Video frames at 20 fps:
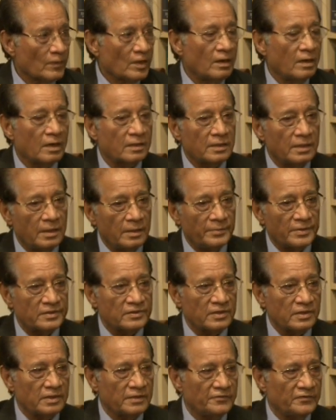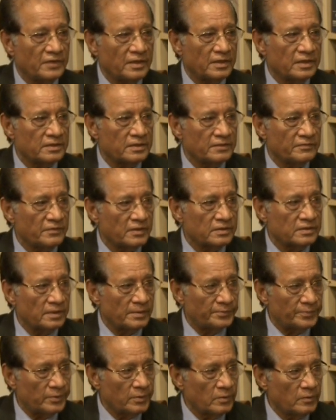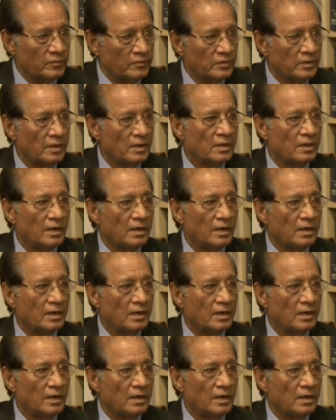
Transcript: or the labor certification was approved,